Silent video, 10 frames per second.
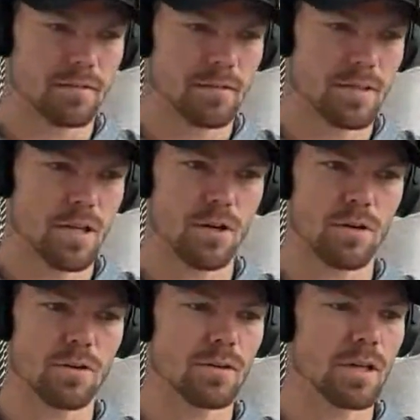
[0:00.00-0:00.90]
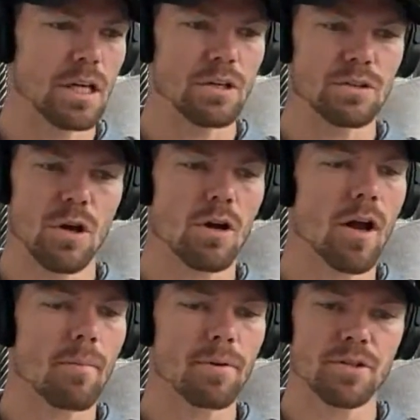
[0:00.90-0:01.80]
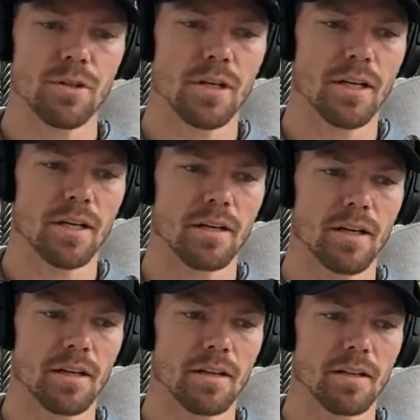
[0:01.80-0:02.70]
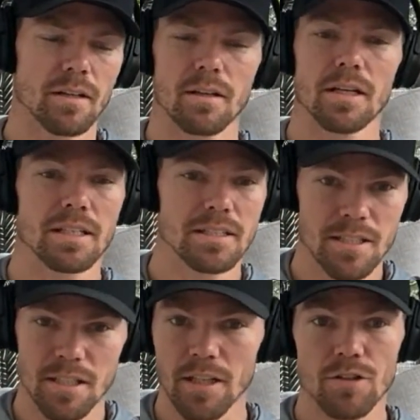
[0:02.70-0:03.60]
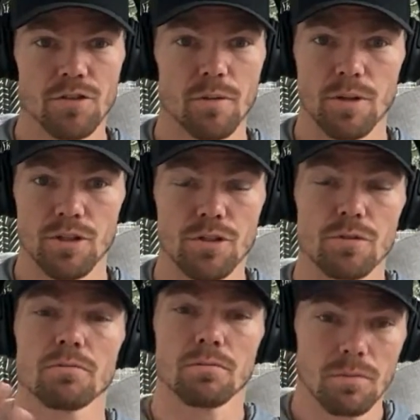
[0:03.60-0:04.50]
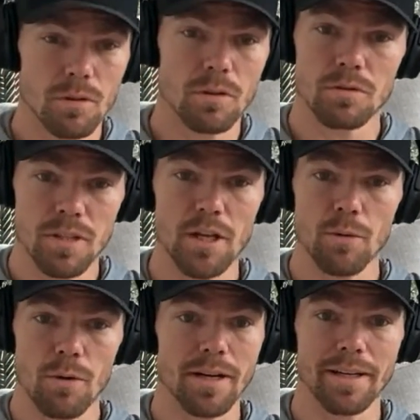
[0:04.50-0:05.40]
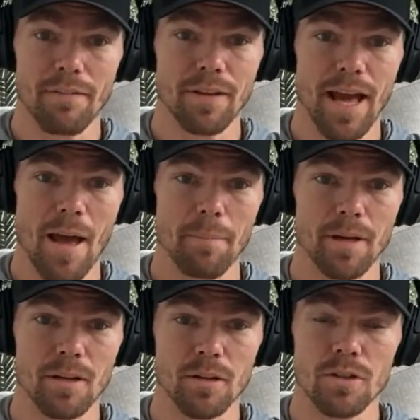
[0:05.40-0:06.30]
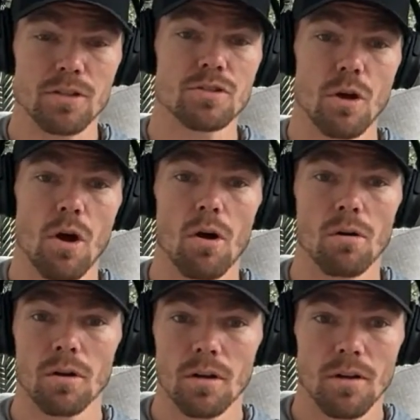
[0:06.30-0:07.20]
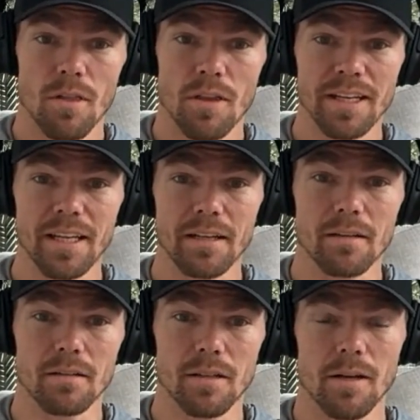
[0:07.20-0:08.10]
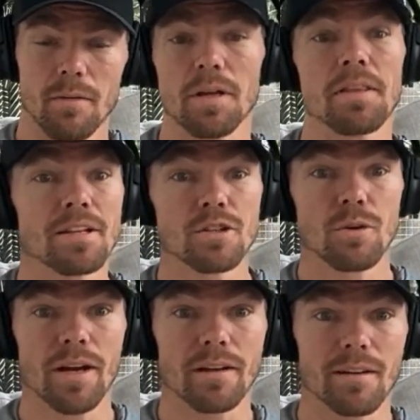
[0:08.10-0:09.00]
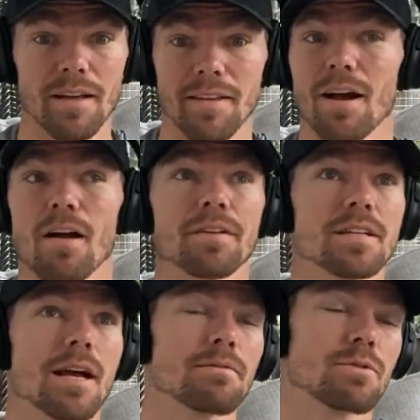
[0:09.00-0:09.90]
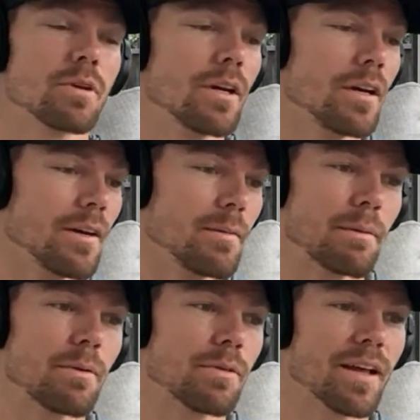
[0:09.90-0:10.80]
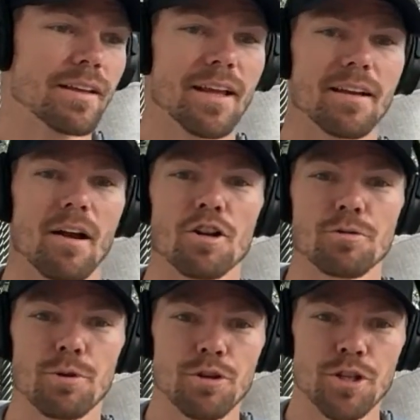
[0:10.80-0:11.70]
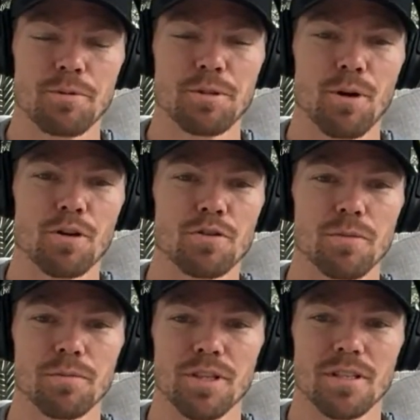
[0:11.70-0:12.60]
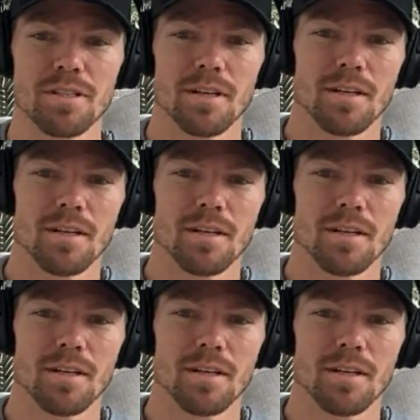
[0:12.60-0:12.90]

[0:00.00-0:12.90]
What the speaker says: So you saw an opportunity in an existing industry, which you say you were definitely happy in, and you just saw the need, and that's great. I think oftentimes people think that entrepreneurship spurs from just